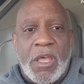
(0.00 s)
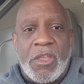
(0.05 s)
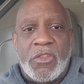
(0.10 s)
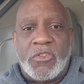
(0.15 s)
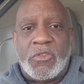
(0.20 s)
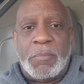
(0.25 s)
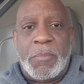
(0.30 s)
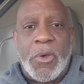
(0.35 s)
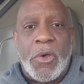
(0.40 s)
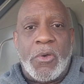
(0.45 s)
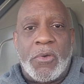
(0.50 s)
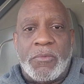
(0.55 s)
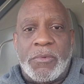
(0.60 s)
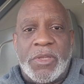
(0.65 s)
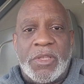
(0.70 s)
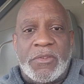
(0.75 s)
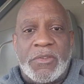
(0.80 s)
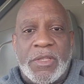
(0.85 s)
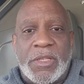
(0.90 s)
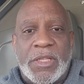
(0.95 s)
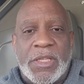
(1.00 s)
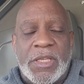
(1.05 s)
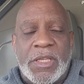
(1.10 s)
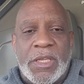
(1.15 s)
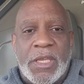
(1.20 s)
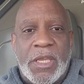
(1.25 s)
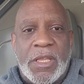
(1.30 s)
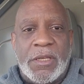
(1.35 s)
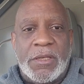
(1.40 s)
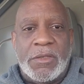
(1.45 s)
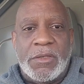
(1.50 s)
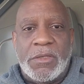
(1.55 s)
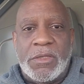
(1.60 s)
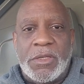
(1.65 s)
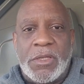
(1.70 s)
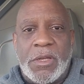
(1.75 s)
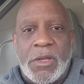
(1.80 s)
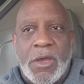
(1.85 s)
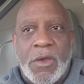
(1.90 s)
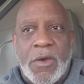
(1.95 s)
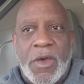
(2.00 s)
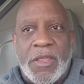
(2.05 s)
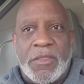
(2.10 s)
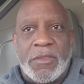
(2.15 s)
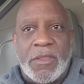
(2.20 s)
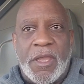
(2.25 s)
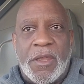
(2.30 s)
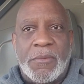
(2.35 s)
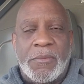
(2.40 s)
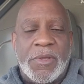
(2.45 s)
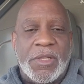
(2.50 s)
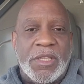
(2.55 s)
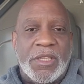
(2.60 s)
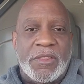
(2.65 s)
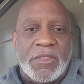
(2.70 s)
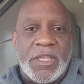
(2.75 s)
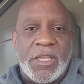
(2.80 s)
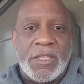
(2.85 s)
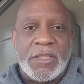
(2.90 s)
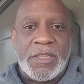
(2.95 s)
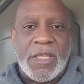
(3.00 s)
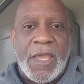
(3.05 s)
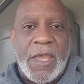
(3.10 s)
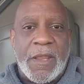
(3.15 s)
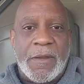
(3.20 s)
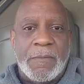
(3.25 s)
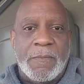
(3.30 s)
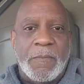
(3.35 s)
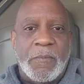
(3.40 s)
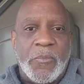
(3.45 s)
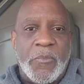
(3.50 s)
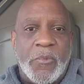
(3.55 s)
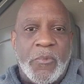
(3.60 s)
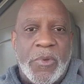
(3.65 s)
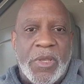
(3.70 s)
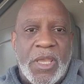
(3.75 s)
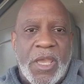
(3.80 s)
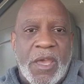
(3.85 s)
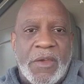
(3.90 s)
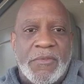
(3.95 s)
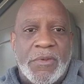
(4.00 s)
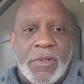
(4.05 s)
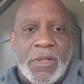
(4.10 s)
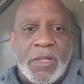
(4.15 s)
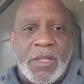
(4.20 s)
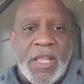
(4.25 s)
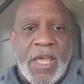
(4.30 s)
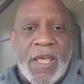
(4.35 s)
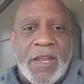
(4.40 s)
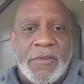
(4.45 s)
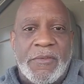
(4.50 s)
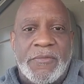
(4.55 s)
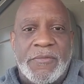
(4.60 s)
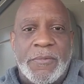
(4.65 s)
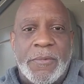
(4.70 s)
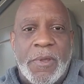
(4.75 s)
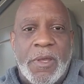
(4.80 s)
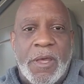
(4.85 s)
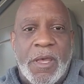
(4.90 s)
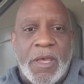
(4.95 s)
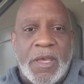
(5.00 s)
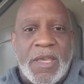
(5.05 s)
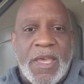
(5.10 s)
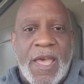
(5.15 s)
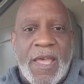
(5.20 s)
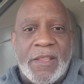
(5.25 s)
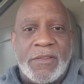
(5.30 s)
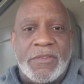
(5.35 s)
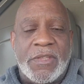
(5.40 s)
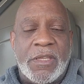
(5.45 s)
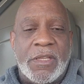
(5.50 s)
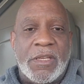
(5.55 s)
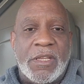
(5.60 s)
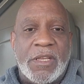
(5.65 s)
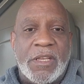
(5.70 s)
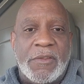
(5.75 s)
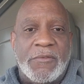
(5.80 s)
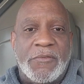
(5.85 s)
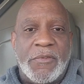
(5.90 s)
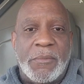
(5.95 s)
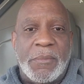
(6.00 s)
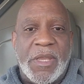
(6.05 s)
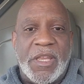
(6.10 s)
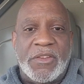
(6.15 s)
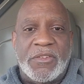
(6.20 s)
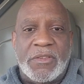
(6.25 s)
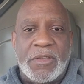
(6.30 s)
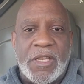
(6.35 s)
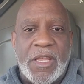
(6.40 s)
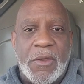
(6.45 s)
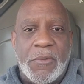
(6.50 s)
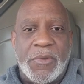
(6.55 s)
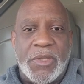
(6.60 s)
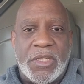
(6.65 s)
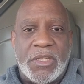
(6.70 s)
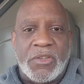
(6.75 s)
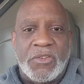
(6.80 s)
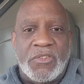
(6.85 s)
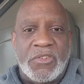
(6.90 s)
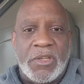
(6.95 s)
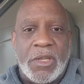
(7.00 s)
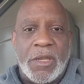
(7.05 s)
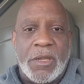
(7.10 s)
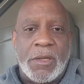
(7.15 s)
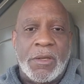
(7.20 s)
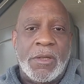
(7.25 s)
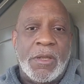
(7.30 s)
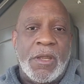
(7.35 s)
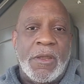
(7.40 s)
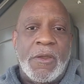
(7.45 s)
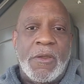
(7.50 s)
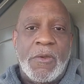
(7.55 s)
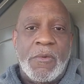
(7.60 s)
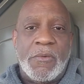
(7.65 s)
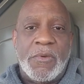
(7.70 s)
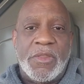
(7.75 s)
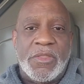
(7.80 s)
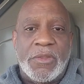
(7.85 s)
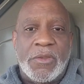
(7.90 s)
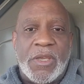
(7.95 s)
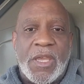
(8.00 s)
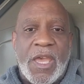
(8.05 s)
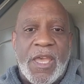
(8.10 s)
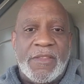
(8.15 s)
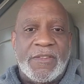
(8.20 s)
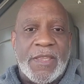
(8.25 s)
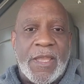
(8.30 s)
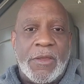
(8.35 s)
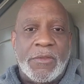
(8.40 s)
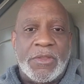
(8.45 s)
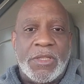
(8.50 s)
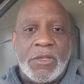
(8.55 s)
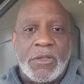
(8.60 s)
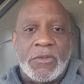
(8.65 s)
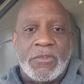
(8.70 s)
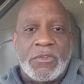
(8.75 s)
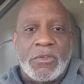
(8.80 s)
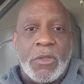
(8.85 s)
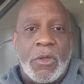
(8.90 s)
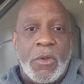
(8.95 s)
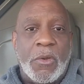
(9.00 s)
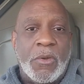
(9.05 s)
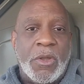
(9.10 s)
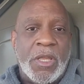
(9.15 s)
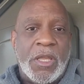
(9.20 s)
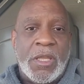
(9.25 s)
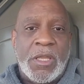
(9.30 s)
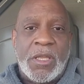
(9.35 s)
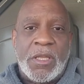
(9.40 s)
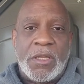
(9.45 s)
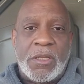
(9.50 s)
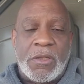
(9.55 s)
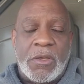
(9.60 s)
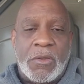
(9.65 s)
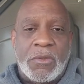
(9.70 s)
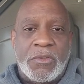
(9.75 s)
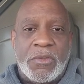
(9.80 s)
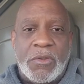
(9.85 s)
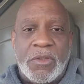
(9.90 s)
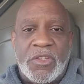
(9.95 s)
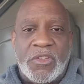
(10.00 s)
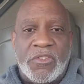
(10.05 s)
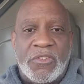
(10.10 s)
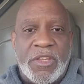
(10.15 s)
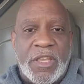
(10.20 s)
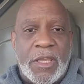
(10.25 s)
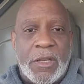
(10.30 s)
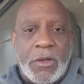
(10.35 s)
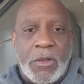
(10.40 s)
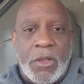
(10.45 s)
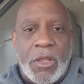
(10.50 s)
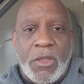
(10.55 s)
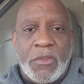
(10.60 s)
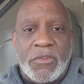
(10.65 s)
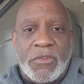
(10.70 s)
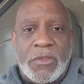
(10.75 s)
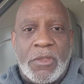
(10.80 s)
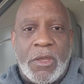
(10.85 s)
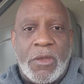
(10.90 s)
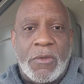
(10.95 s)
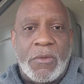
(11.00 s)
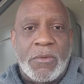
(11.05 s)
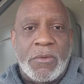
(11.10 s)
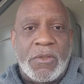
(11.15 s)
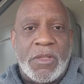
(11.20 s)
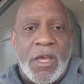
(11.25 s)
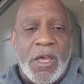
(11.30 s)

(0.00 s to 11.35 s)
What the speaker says: spoke recently, and I really think that we have a lot of content and information that we can share with you guys out there. So go to his channel also,